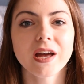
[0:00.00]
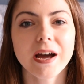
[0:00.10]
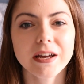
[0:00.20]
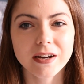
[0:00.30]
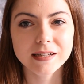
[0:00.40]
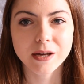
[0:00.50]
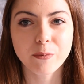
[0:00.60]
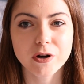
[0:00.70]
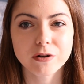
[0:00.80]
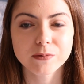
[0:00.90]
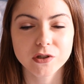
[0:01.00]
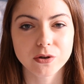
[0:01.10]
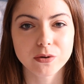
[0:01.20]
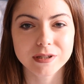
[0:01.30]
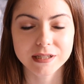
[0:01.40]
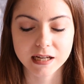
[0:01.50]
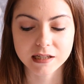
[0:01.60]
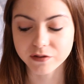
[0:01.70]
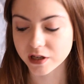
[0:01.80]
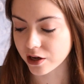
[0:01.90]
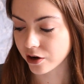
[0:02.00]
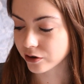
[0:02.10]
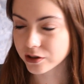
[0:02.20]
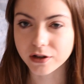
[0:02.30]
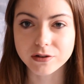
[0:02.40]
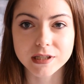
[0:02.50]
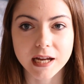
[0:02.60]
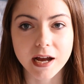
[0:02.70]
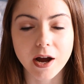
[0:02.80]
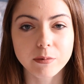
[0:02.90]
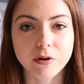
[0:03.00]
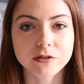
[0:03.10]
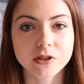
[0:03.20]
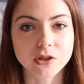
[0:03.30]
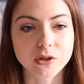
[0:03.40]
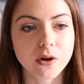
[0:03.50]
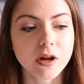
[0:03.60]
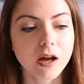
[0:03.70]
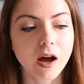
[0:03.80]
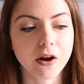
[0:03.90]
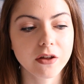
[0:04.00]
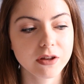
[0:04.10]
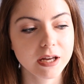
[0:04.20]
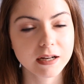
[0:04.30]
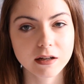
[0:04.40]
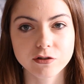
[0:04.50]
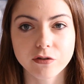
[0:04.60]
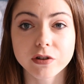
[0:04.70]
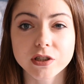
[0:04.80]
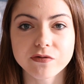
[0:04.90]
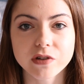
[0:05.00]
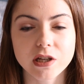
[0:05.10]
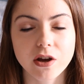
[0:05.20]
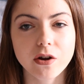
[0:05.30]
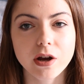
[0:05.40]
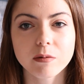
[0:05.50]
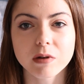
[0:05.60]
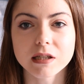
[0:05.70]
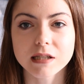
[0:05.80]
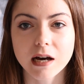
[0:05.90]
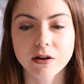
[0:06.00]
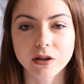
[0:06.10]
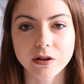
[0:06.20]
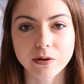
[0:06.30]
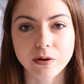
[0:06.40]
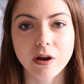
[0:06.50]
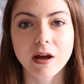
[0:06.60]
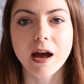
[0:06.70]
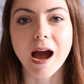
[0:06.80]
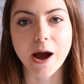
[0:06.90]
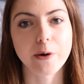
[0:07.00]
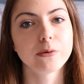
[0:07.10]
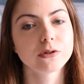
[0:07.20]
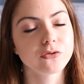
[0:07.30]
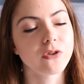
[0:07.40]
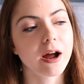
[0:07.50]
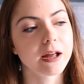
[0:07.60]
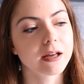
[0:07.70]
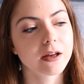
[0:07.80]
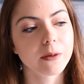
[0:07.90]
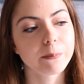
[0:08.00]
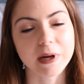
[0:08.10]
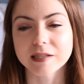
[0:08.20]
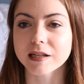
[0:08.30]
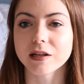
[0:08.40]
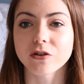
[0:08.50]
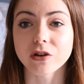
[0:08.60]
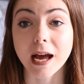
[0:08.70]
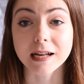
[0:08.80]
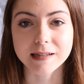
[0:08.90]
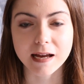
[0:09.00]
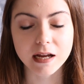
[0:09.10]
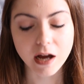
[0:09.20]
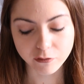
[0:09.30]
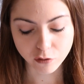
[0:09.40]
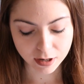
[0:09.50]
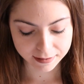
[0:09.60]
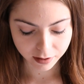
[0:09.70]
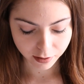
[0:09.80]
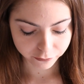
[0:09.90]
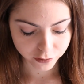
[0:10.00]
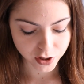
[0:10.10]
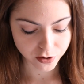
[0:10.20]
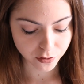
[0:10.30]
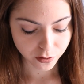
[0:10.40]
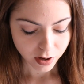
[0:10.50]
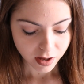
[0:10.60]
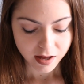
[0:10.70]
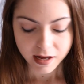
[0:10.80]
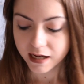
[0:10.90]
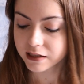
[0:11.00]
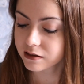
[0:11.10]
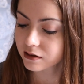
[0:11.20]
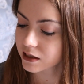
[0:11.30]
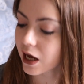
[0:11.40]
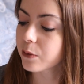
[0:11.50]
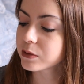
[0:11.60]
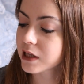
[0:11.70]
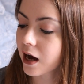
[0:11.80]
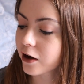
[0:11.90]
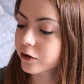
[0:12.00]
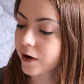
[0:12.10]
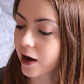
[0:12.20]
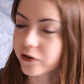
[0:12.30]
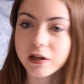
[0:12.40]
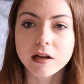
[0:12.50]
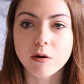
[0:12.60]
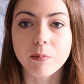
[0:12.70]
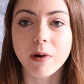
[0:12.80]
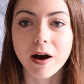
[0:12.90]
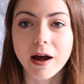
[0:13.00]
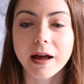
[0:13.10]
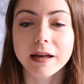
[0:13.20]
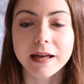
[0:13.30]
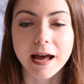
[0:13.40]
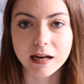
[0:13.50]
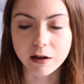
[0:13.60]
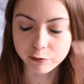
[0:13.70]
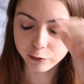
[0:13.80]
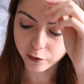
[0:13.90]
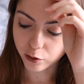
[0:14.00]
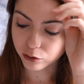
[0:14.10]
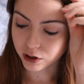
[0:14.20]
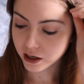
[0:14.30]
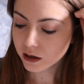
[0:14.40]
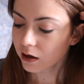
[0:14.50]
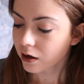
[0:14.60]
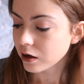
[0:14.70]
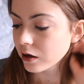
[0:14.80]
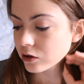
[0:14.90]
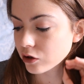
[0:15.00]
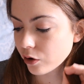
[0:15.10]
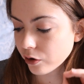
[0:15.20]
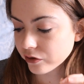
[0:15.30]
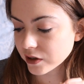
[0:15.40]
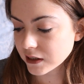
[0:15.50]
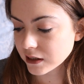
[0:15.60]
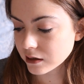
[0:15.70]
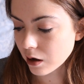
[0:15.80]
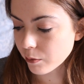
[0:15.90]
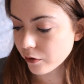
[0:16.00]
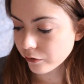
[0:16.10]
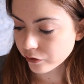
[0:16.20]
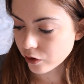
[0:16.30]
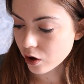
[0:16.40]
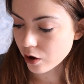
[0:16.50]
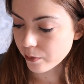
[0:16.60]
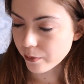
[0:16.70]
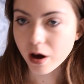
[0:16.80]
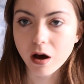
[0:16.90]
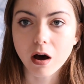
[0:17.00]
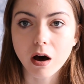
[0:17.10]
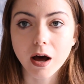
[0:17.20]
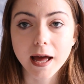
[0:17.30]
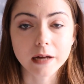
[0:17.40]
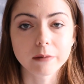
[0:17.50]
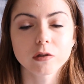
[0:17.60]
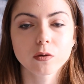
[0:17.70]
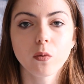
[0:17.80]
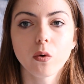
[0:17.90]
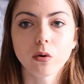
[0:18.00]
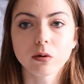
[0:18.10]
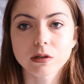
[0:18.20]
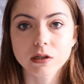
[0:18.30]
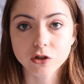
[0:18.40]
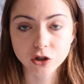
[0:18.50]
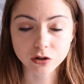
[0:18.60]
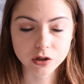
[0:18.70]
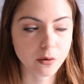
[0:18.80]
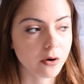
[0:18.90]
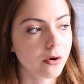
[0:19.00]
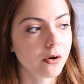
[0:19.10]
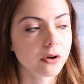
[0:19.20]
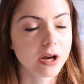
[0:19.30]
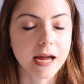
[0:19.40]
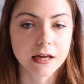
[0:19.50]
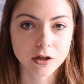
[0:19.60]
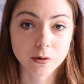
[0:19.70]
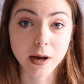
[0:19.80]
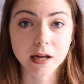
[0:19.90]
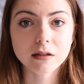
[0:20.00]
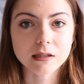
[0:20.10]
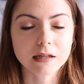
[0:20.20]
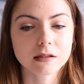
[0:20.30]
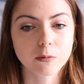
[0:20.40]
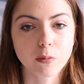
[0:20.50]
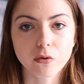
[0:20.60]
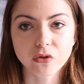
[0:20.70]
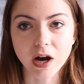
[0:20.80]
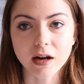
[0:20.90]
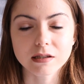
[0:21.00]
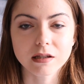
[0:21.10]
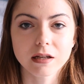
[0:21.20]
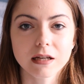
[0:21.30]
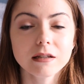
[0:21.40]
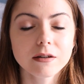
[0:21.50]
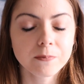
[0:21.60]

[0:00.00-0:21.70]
Hi guys and welcome to today's video. So today I'm going to do another English revision video and I'm going to tell you how to write basically a good essay. I've got like a few hints and tips that I found in my A-level folder. So obviously some of them are aimed towards students who are on AQA because that's the board that I studied.